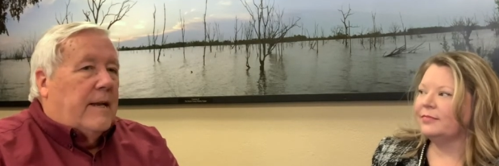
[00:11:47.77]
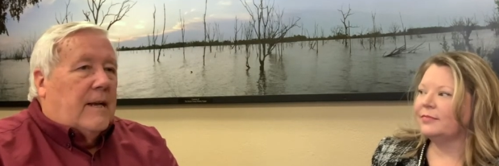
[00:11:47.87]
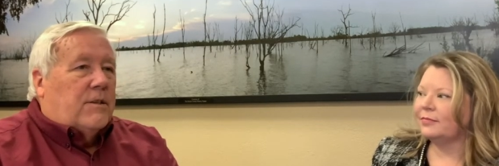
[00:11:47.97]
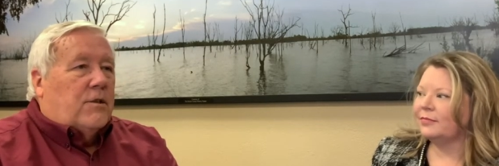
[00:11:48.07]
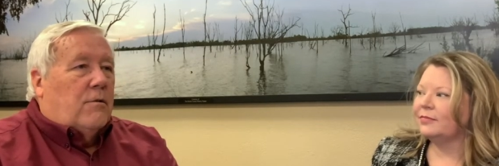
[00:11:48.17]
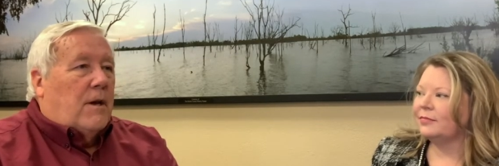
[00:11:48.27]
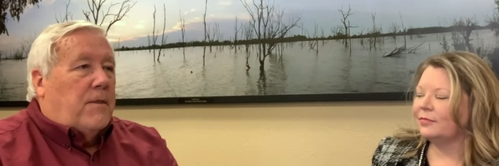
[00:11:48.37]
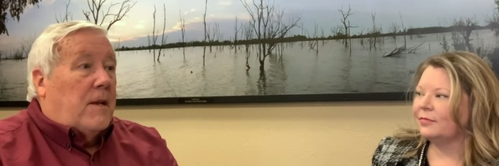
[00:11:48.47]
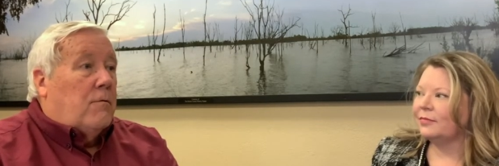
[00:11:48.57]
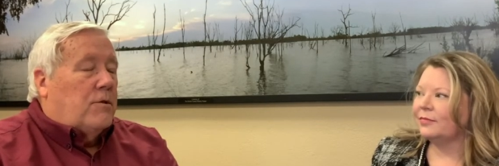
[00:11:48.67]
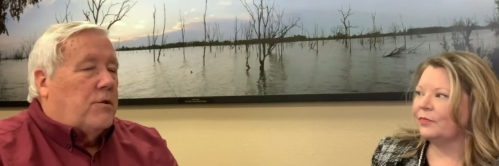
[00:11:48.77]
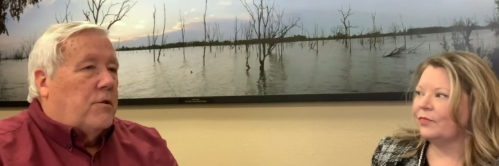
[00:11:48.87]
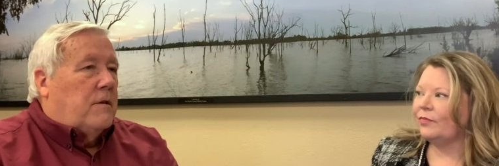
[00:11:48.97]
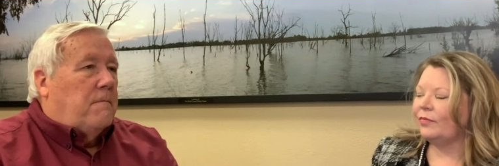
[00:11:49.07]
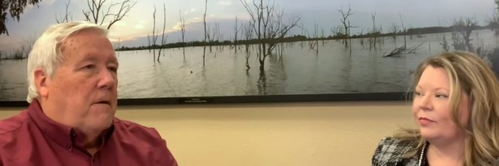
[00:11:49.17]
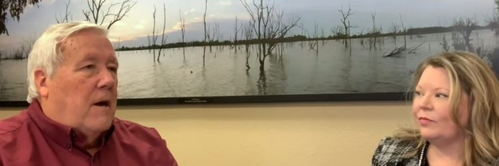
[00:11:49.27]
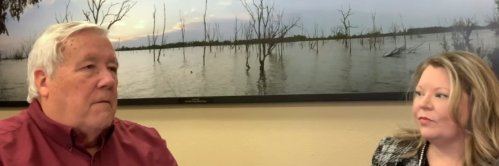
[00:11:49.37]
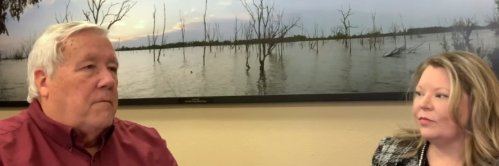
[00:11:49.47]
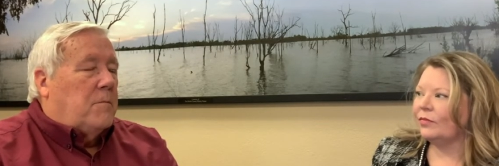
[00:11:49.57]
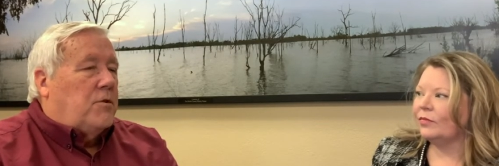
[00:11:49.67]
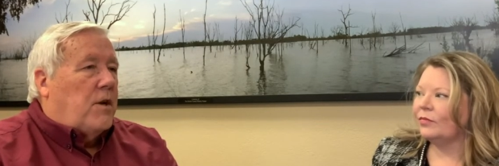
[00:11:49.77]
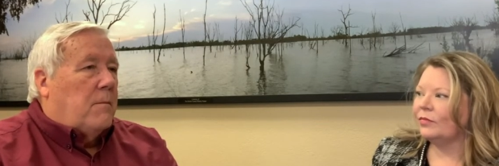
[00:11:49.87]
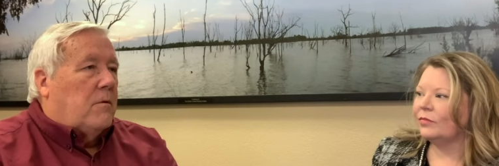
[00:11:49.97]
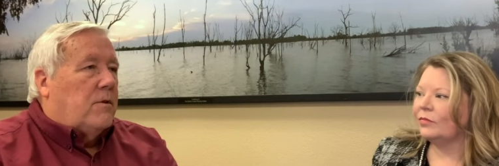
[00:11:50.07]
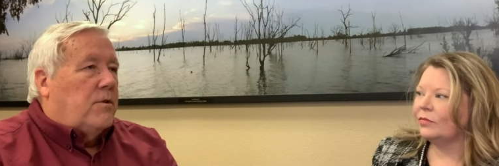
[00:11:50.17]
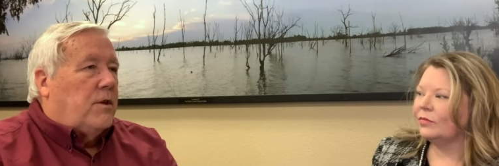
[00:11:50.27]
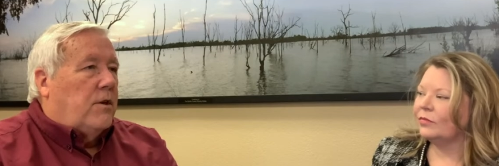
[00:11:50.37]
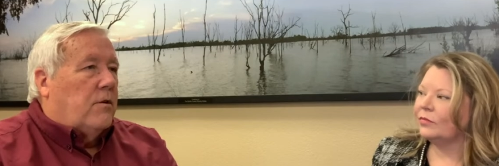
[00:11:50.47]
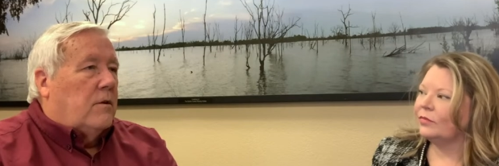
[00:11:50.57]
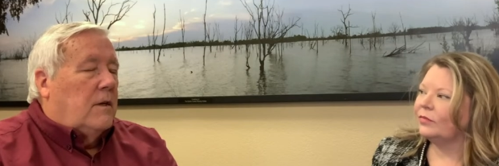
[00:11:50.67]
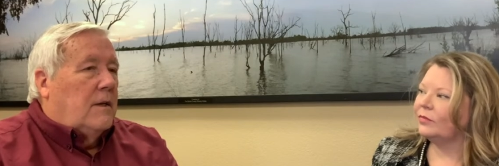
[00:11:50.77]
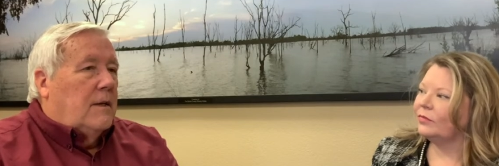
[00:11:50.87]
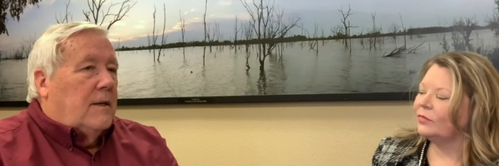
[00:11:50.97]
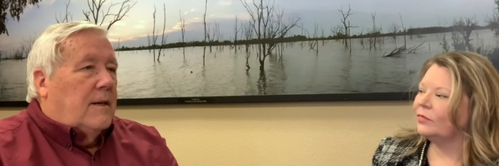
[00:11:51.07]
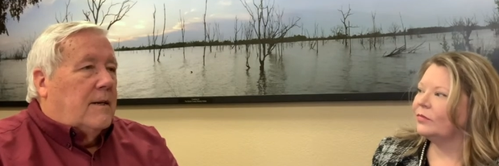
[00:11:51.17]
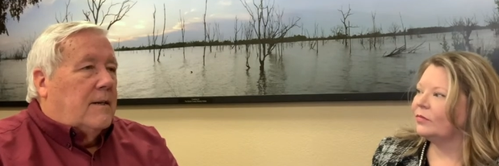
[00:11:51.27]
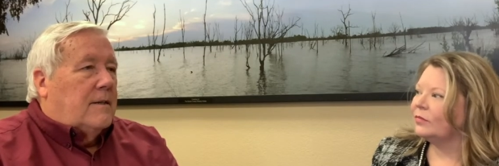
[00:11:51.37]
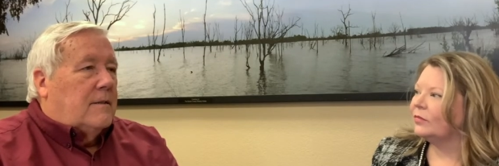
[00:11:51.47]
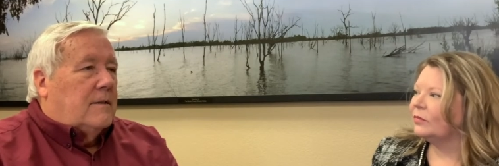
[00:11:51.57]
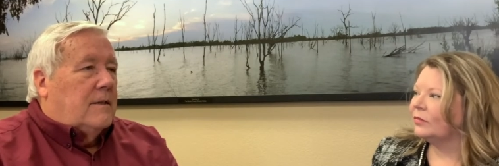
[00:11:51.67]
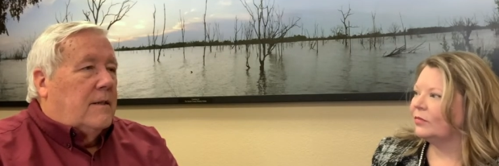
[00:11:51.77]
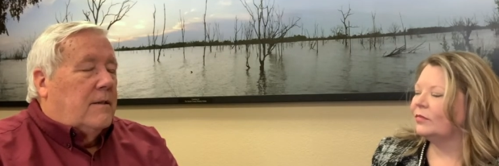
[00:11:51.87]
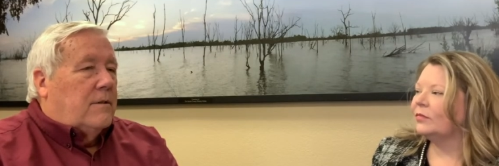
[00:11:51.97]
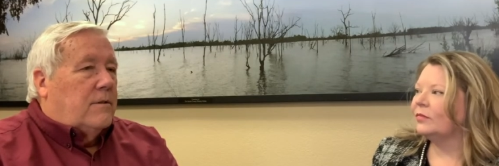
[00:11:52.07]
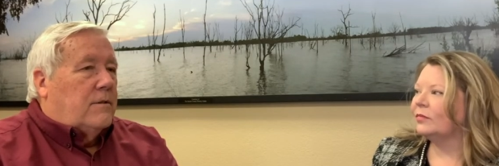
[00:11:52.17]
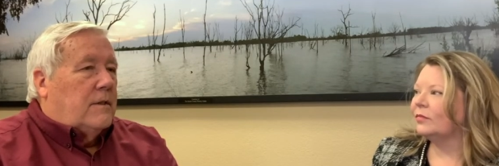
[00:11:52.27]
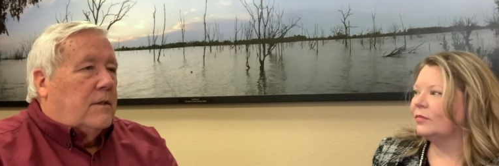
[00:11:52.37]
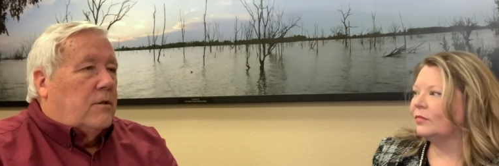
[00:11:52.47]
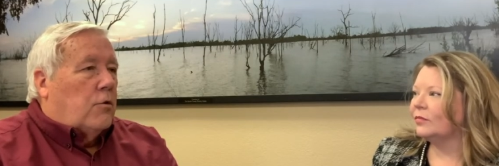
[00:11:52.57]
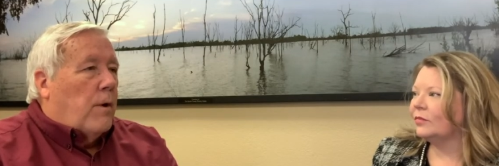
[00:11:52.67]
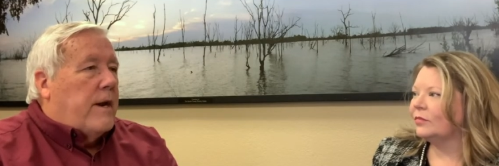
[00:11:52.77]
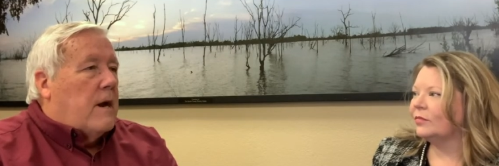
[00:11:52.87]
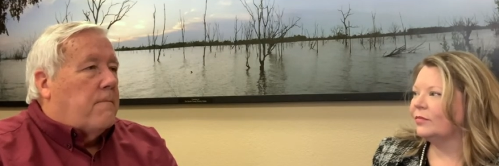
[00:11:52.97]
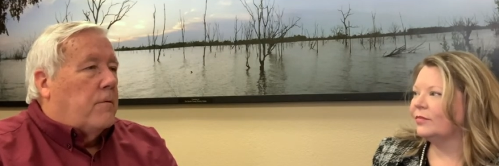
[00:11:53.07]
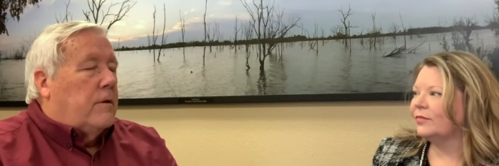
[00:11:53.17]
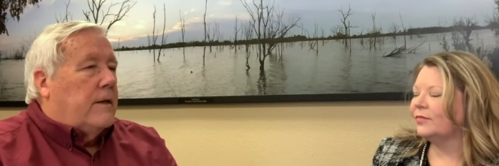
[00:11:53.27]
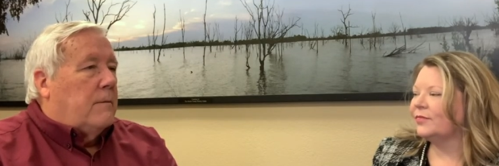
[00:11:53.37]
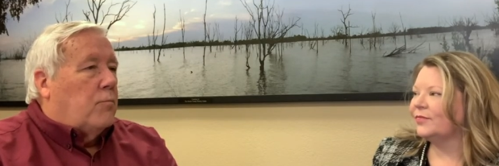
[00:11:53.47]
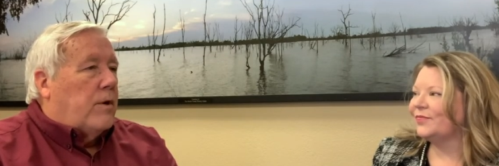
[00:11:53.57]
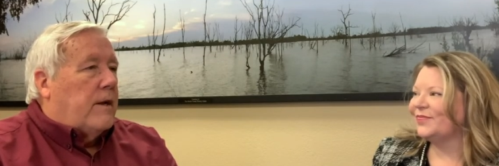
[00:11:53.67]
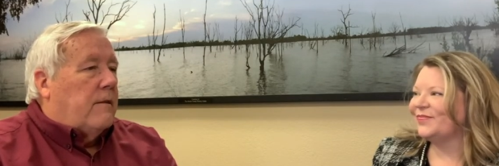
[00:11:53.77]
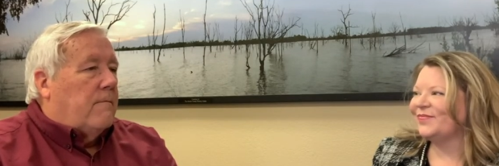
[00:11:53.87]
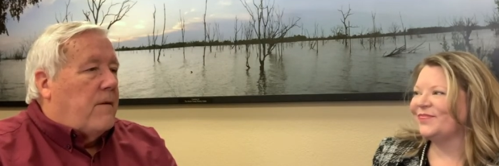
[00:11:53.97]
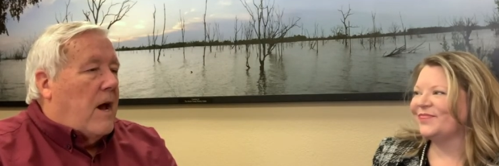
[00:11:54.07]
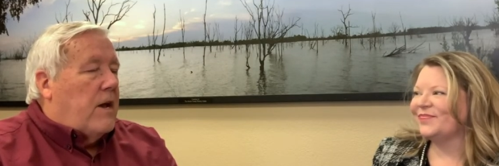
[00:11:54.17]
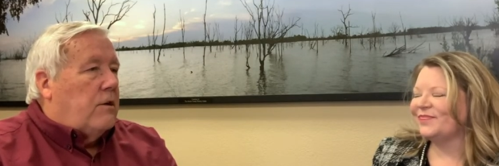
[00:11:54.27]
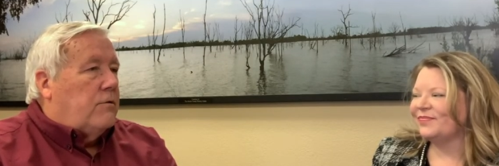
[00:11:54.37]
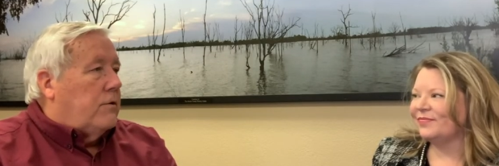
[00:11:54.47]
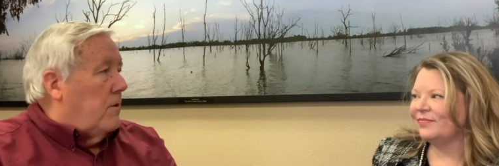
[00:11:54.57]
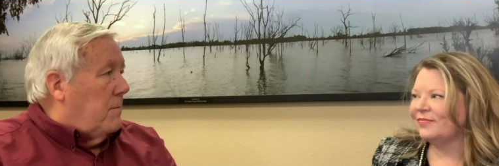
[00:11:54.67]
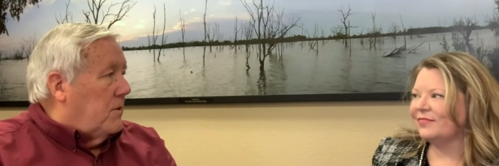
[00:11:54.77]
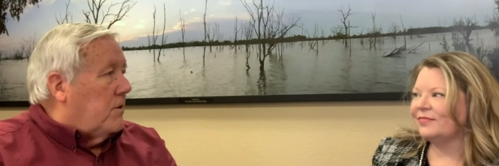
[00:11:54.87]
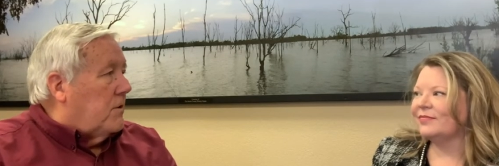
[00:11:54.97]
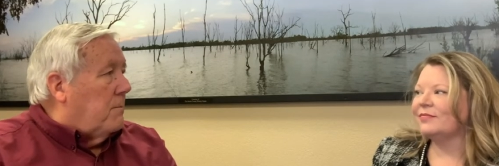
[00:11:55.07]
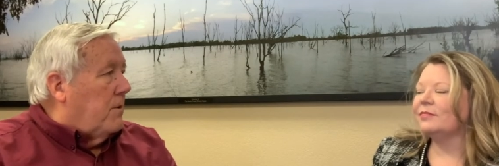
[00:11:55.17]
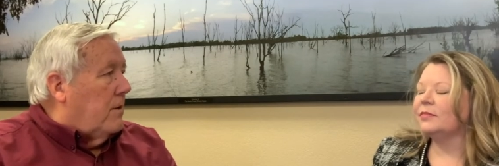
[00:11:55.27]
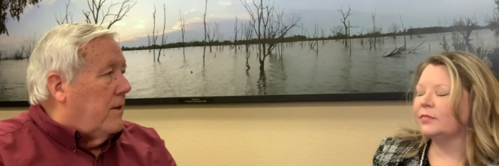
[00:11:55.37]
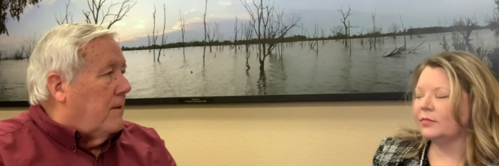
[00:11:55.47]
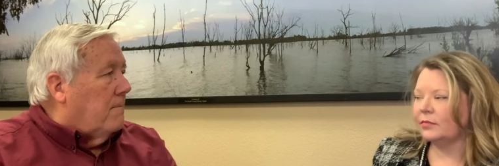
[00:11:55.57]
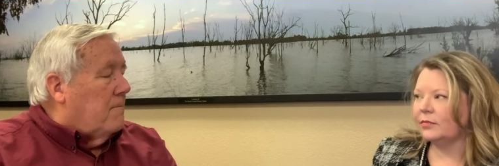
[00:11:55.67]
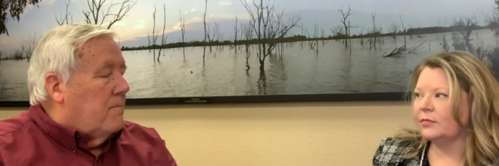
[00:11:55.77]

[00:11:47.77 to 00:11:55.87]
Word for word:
Speaker 1: And so I think what you're going to find from the Chamber this year is great effort in bringing the value to the business community,